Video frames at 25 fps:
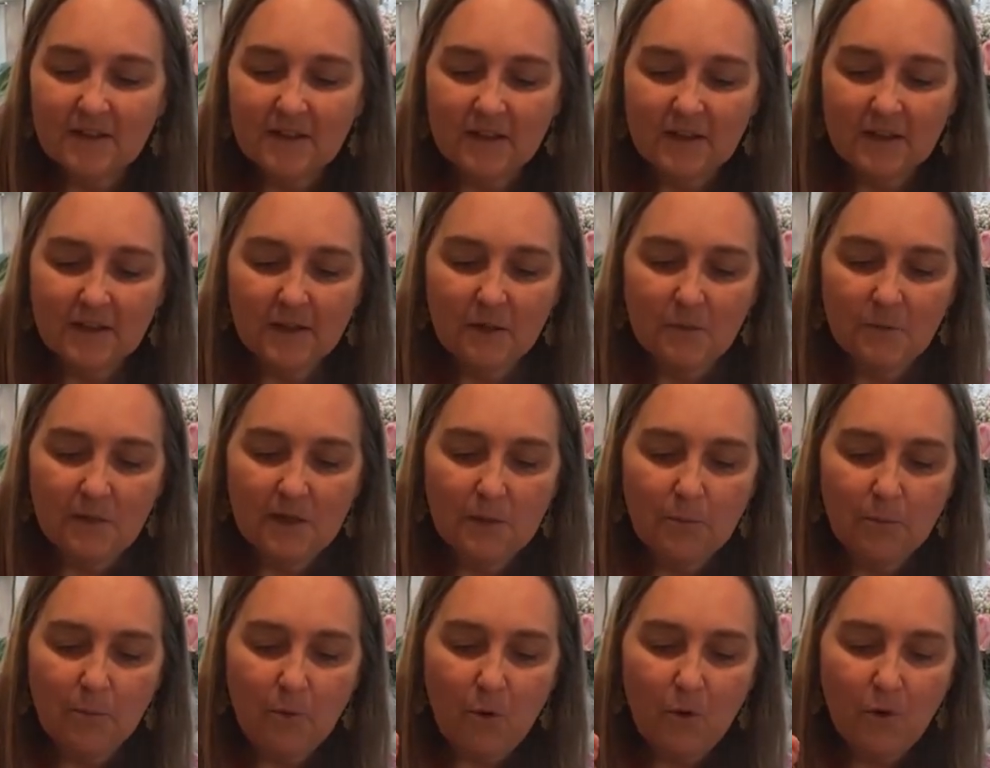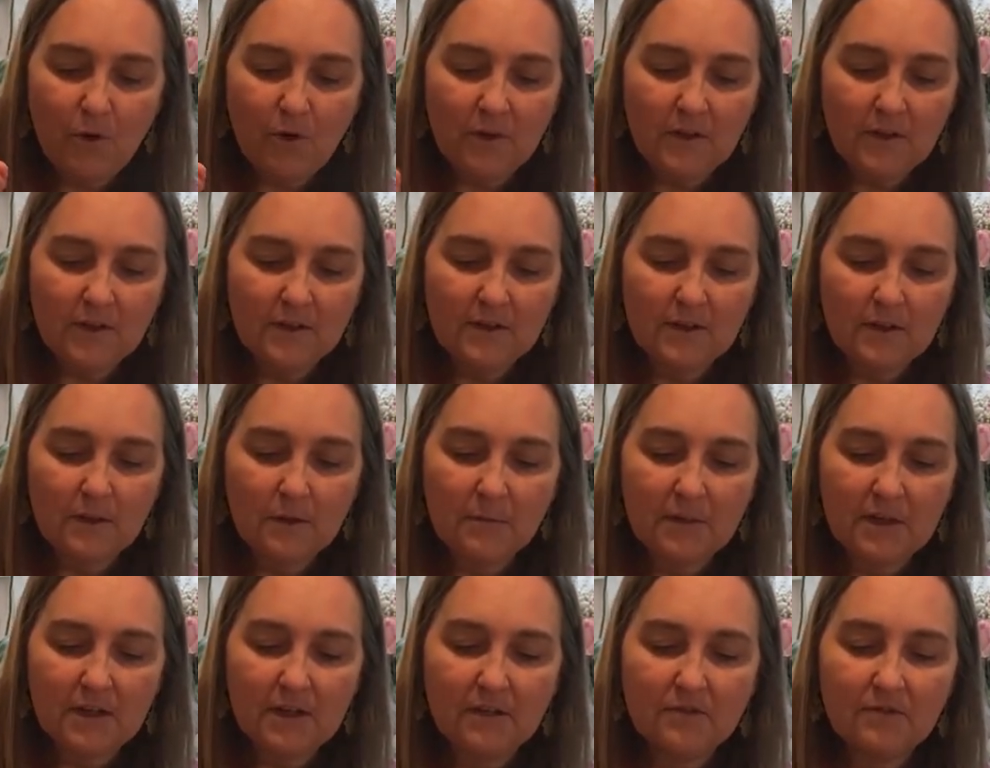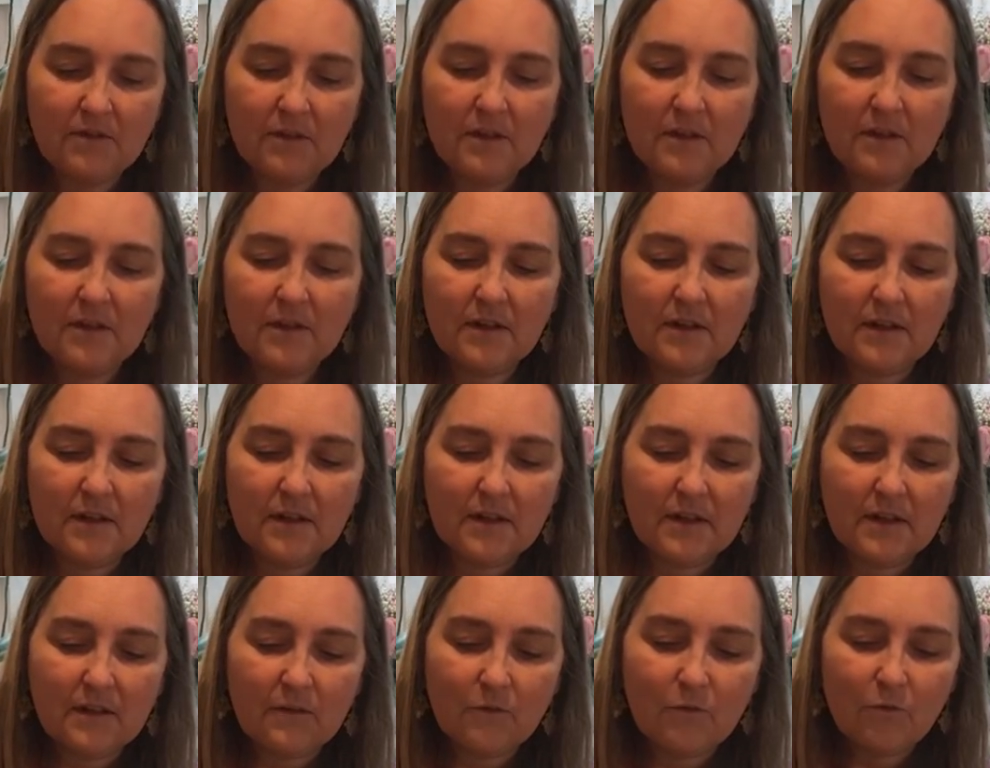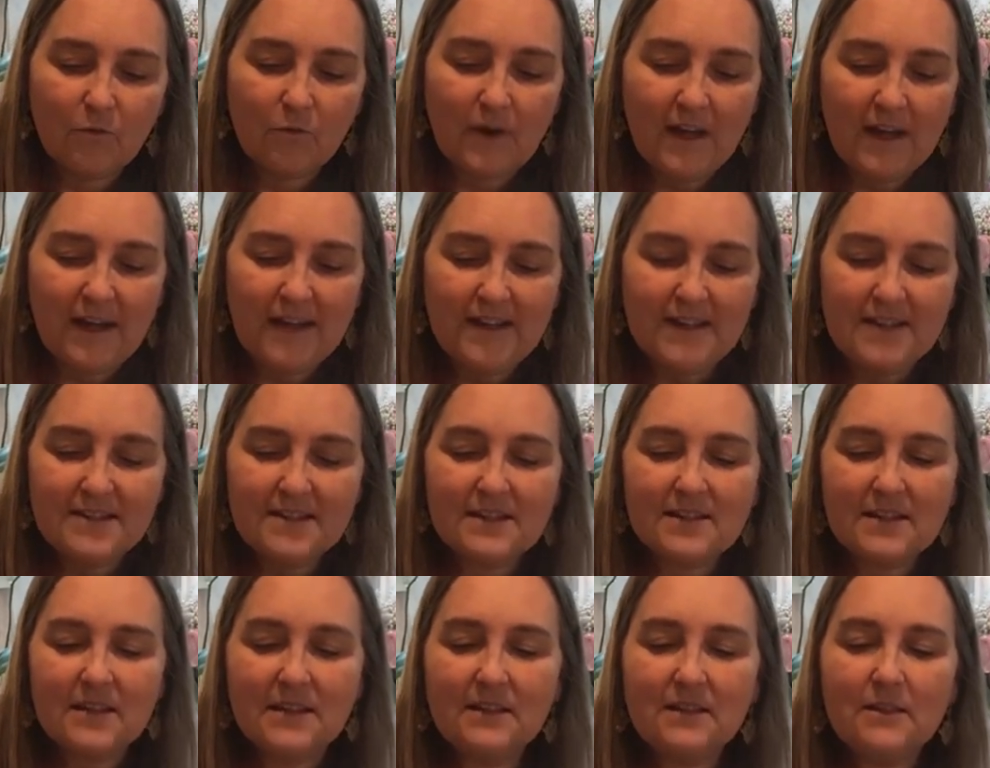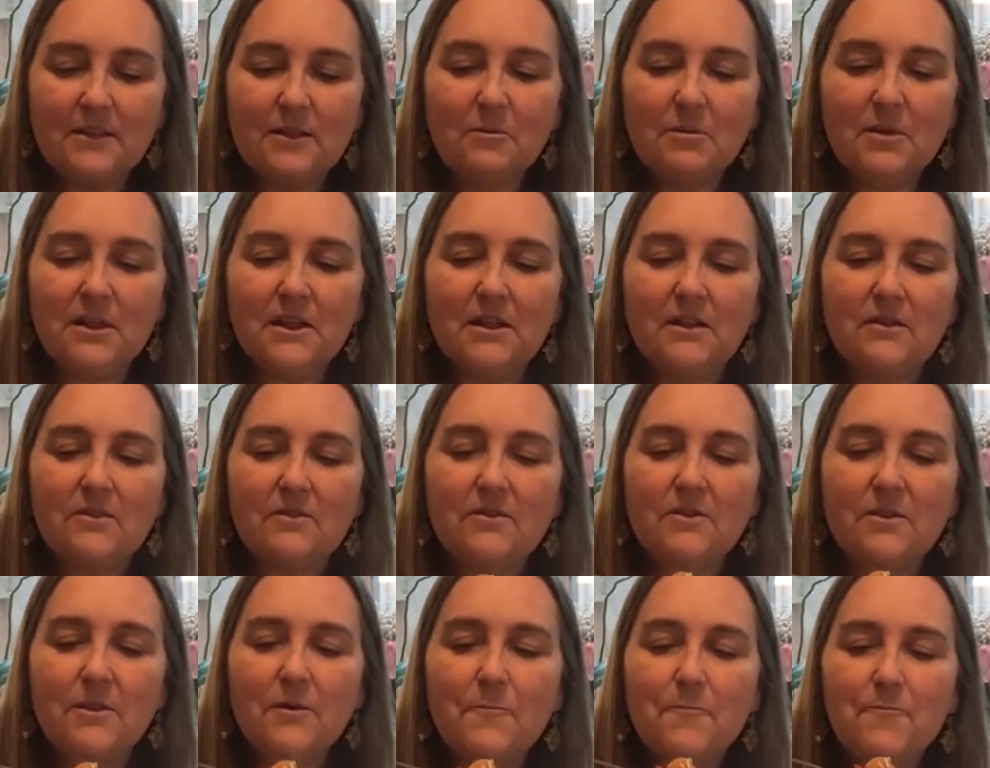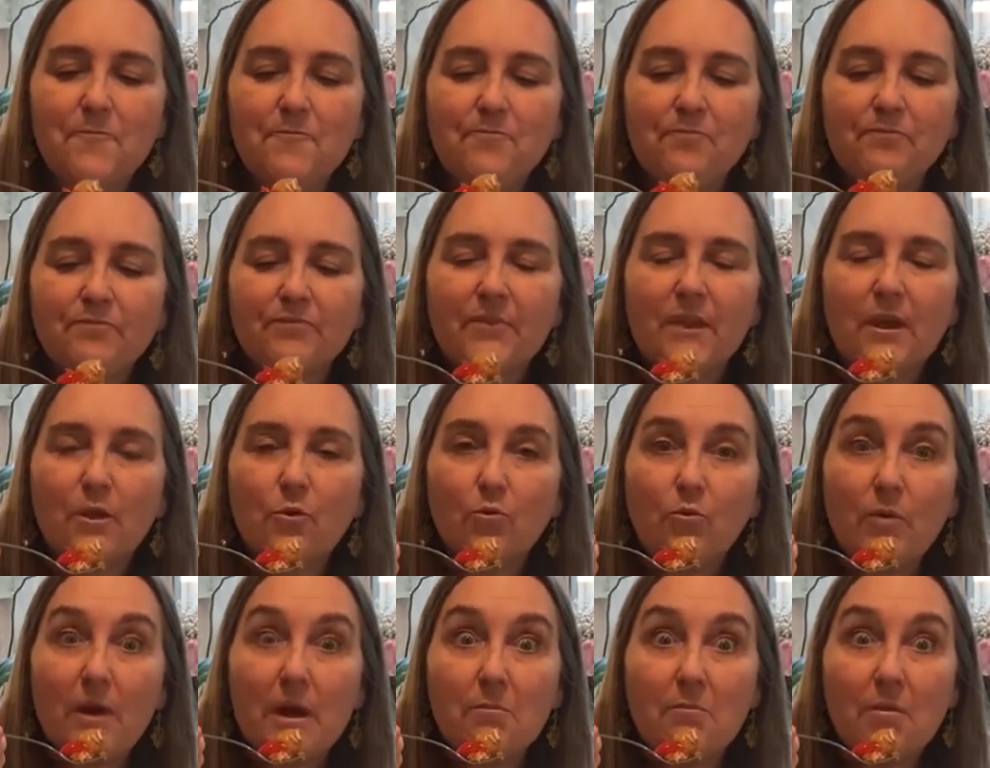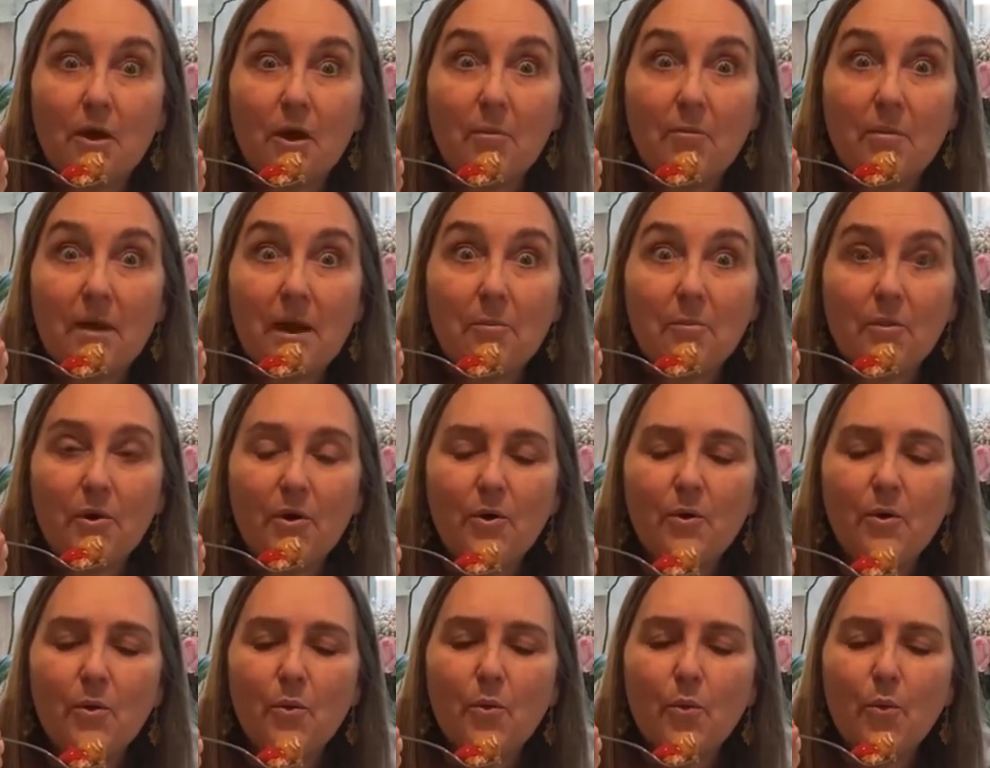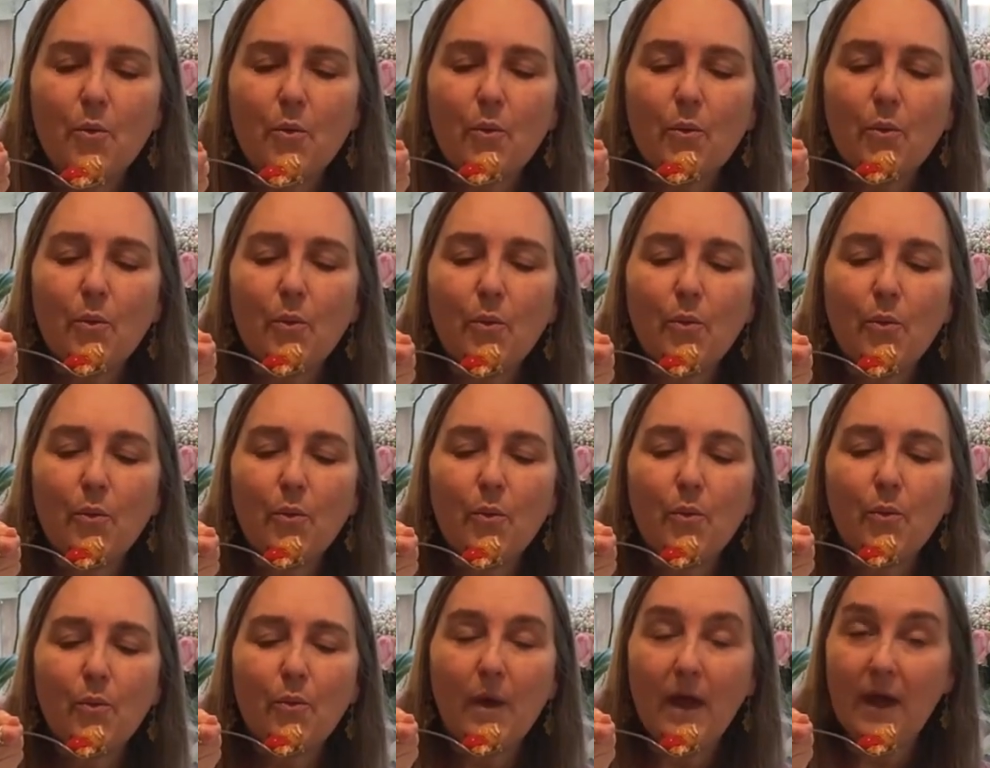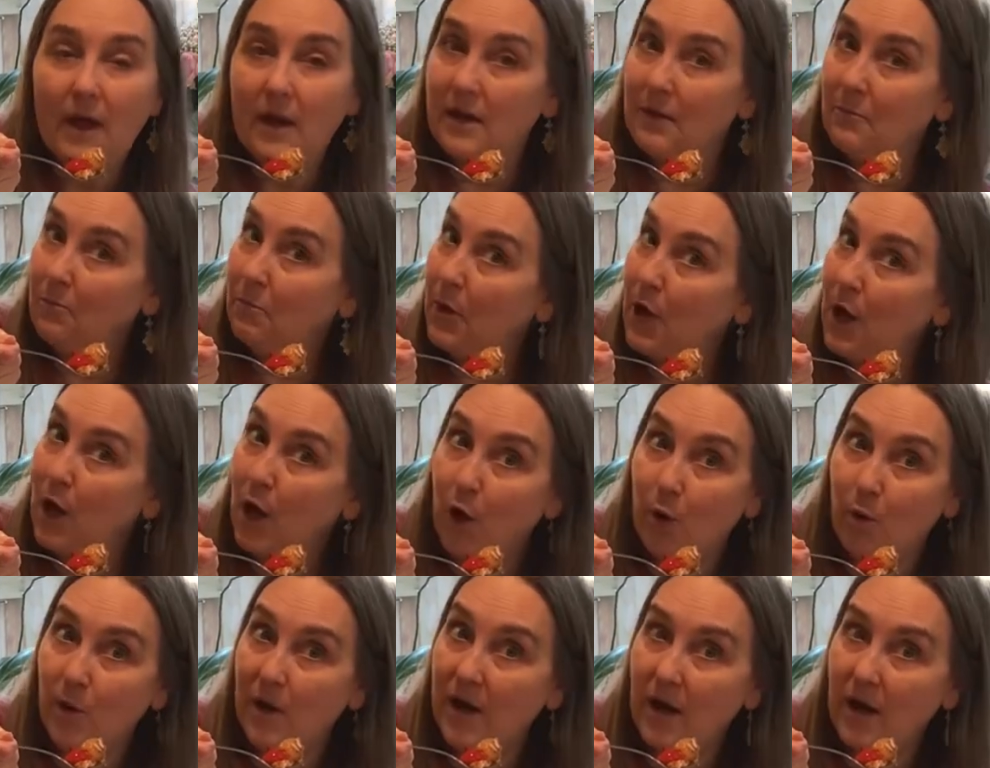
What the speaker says: A little bit of pork, a little bit of rice, a little bit of red bell pepper, and blow it